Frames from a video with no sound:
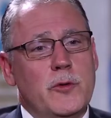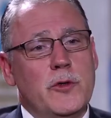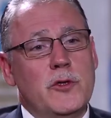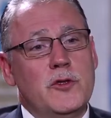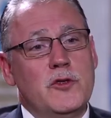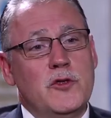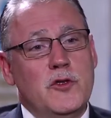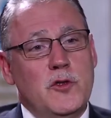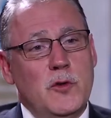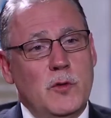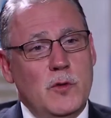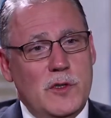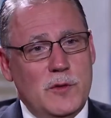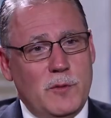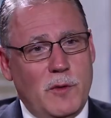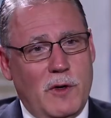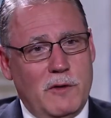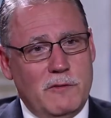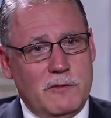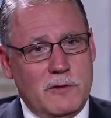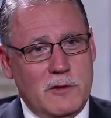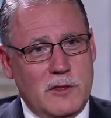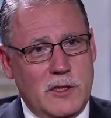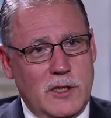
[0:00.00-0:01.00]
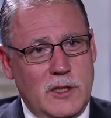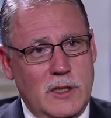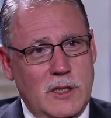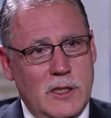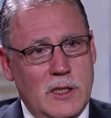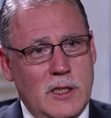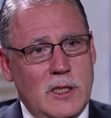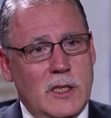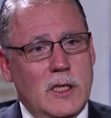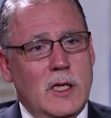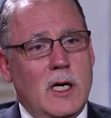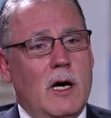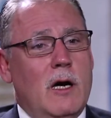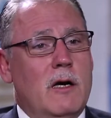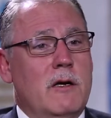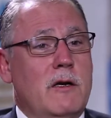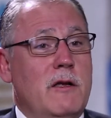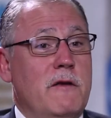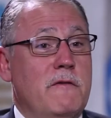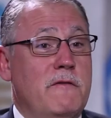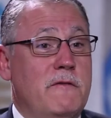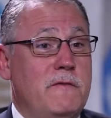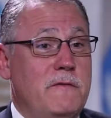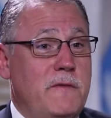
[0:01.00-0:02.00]
reduce poverty are
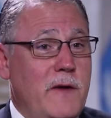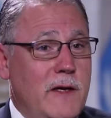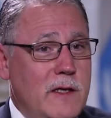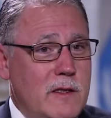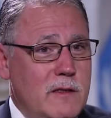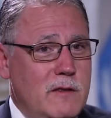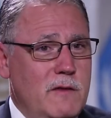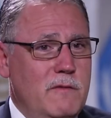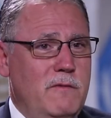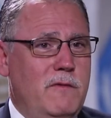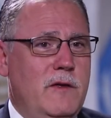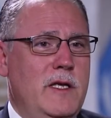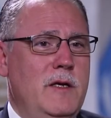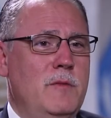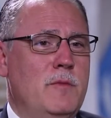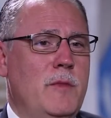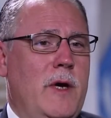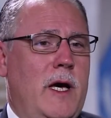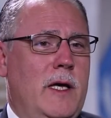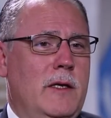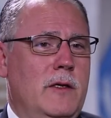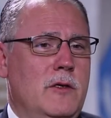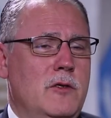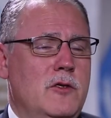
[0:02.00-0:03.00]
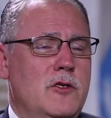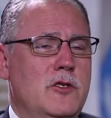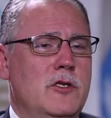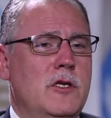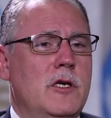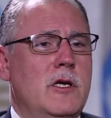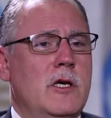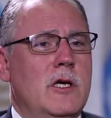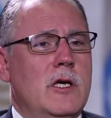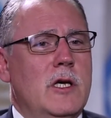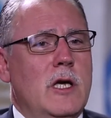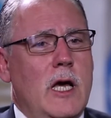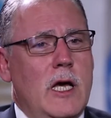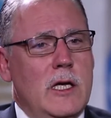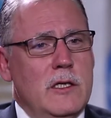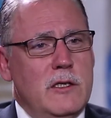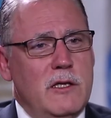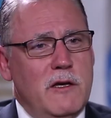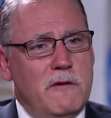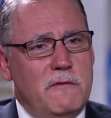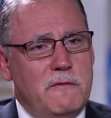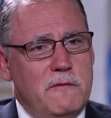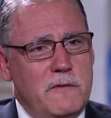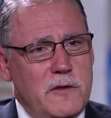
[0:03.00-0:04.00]
effectively managed and
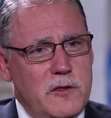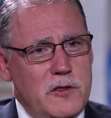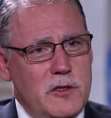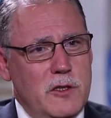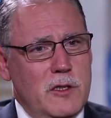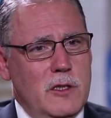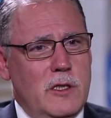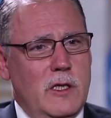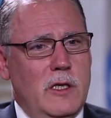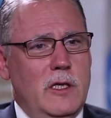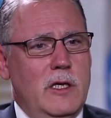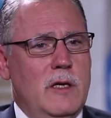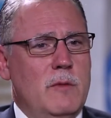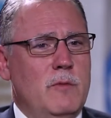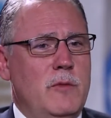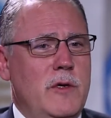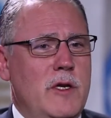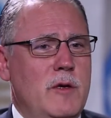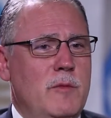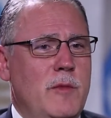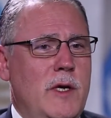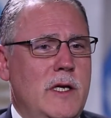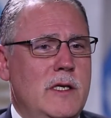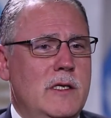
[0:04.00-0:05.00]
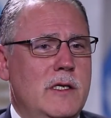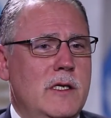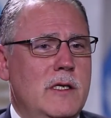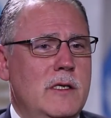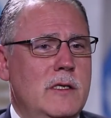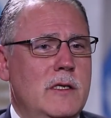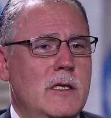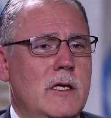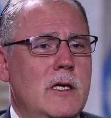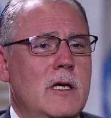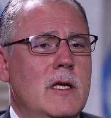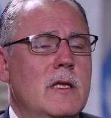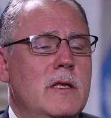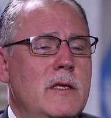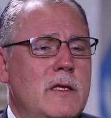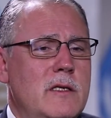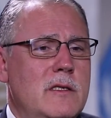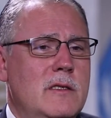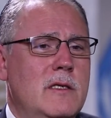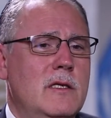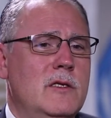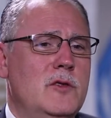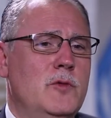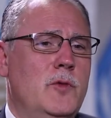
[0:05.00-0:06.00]
efficiently implemented,
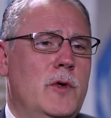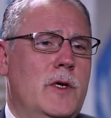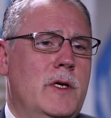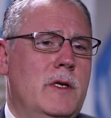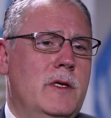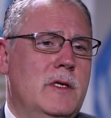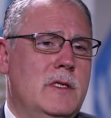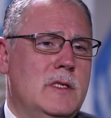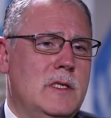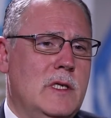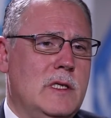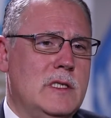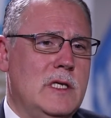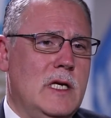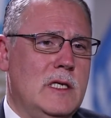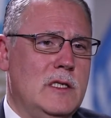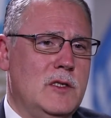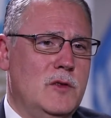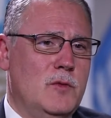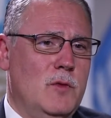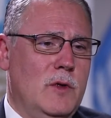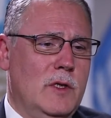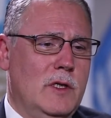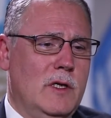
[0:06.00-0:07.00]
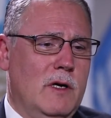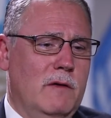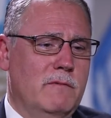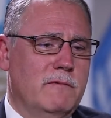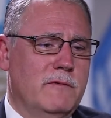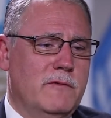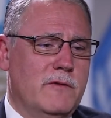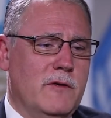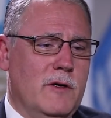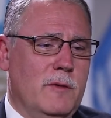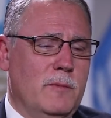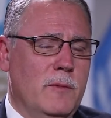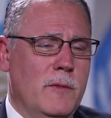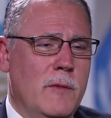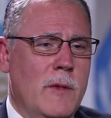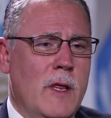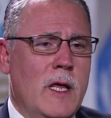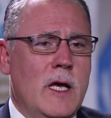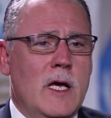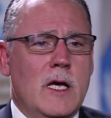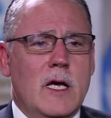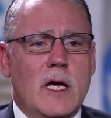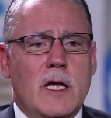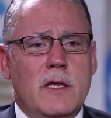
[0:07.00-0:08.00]
this is where the success will come from.
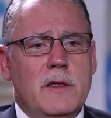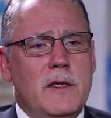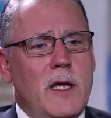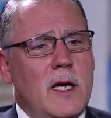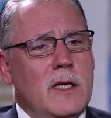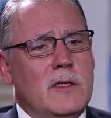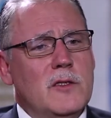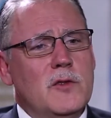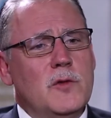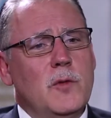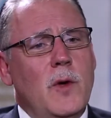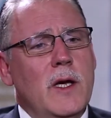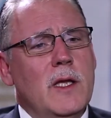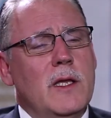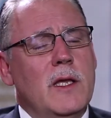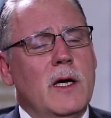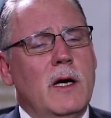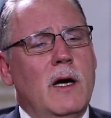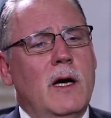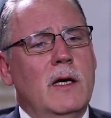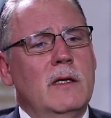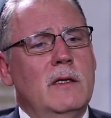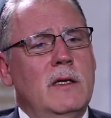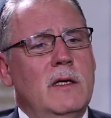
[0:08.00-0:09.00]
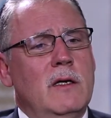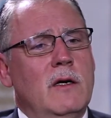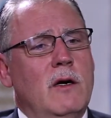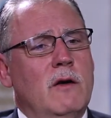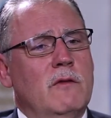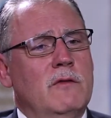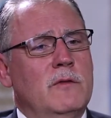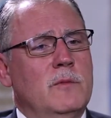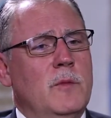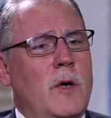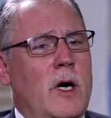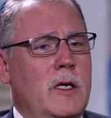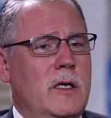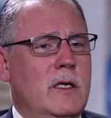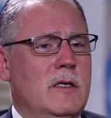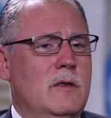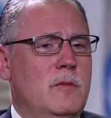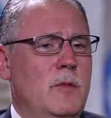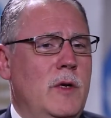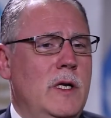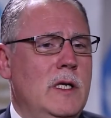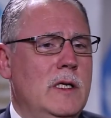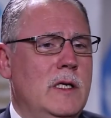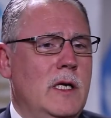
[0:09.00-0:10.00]
And that's why the idea of
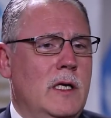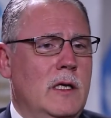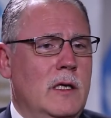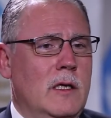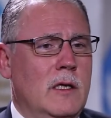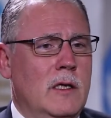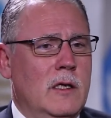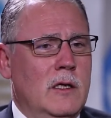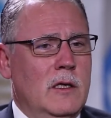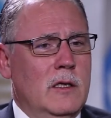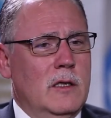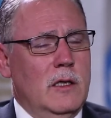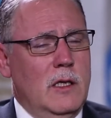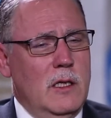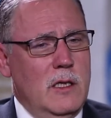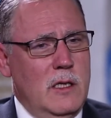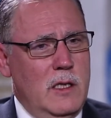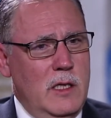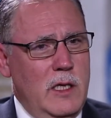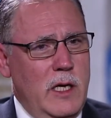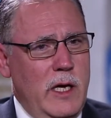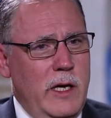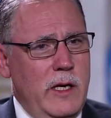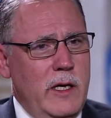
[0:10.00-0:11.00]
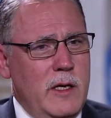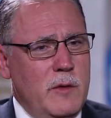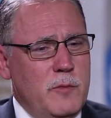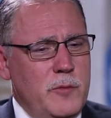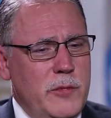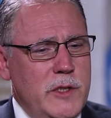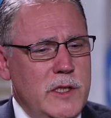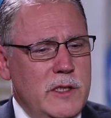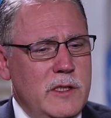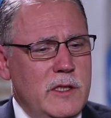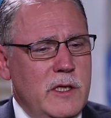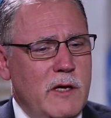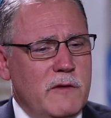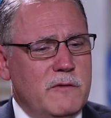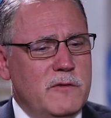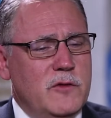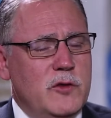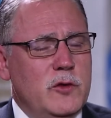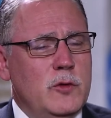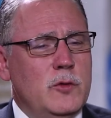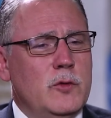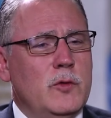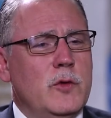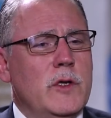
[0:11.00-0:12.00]
market building in the
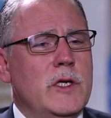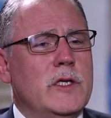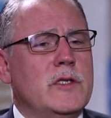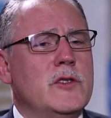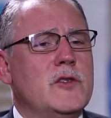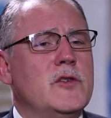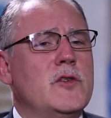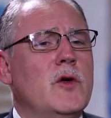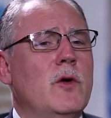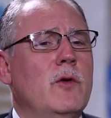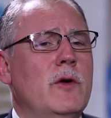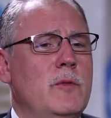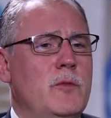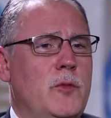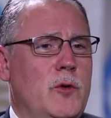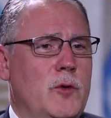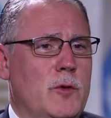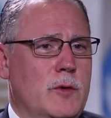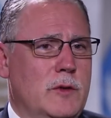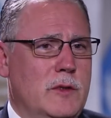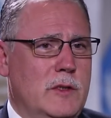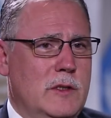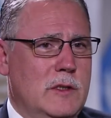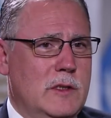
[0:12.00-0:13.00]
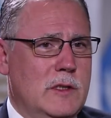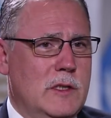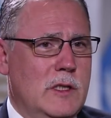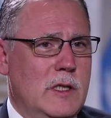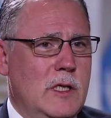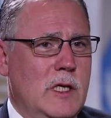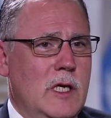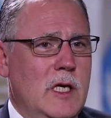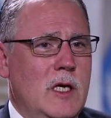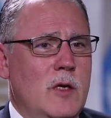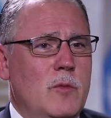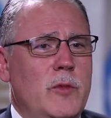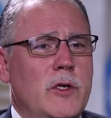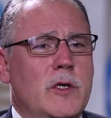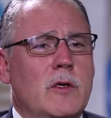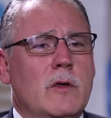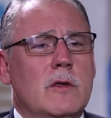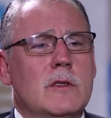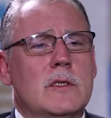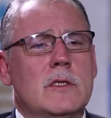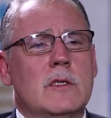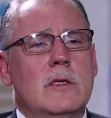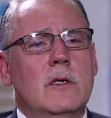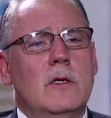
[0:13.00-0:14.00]
AMPDF2 is so important.
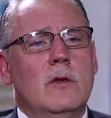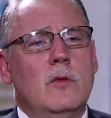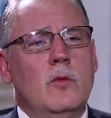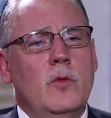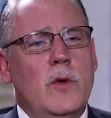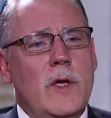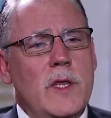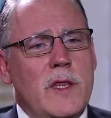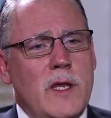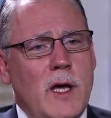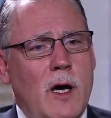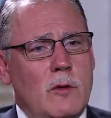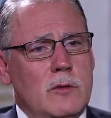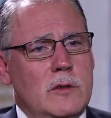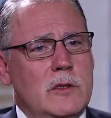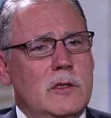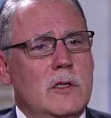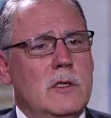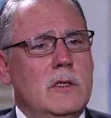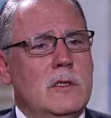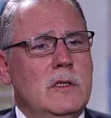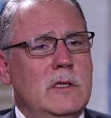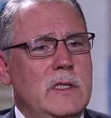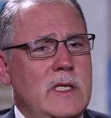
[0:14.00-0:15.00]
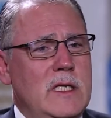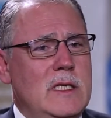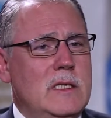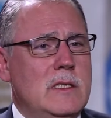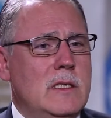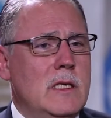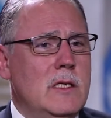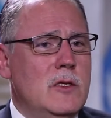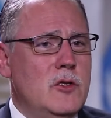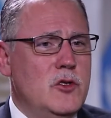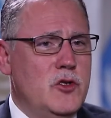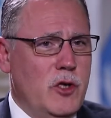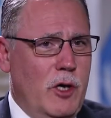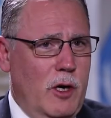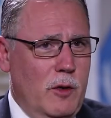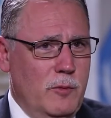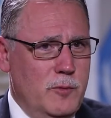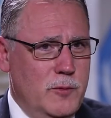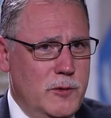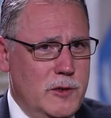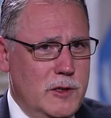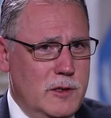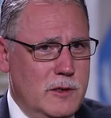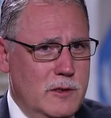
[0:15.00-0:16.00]
Because without decent
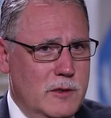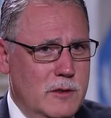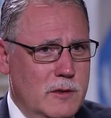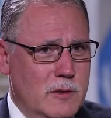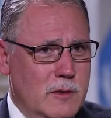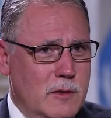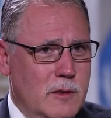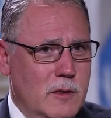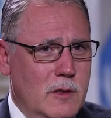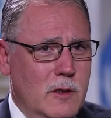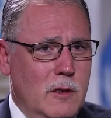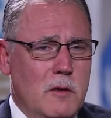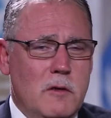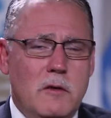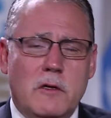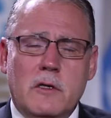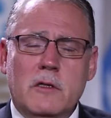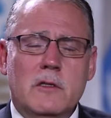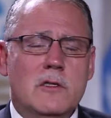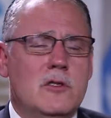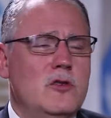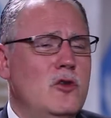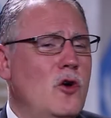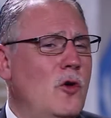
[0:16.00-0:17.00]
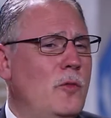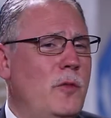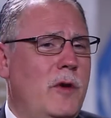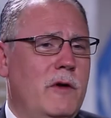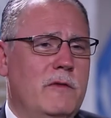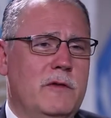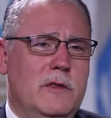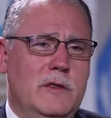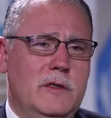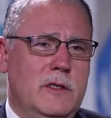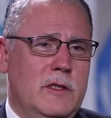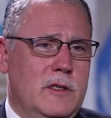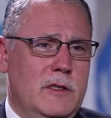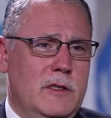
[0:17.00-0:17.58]
jobs, there is no poverty